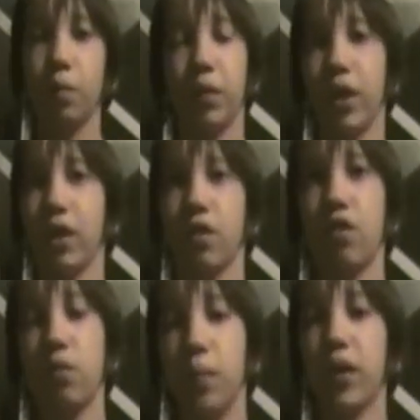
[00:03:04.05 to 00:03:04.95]
But yeah, the
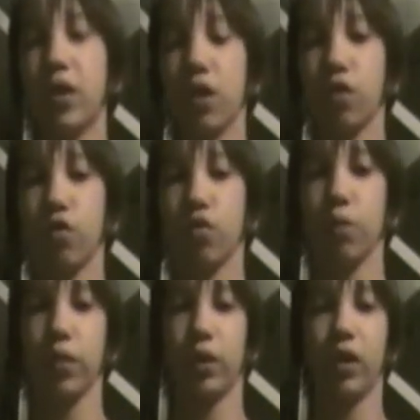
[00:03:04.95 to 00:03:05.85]
two main characters are
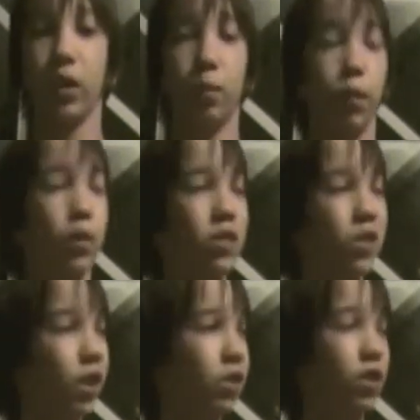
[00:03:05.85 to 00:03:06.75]
really good, but let's
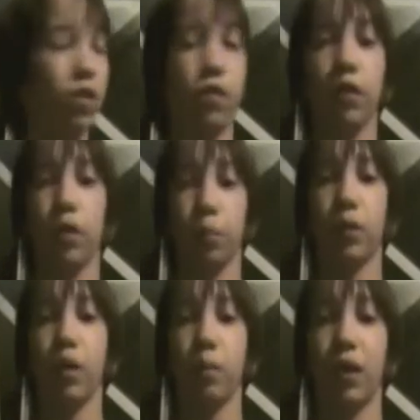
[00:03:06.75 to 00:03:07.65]
get on to the villain
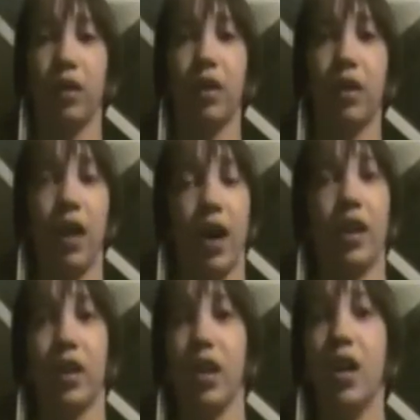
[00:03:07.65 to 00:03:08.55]
played by Lena
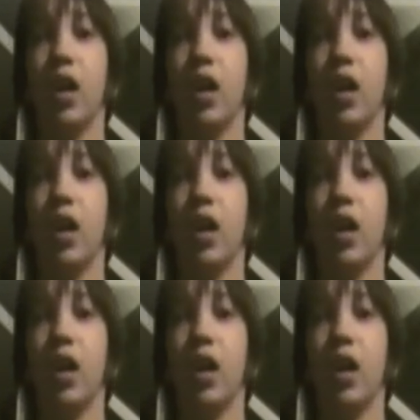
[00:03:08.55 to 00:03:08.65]
Headey.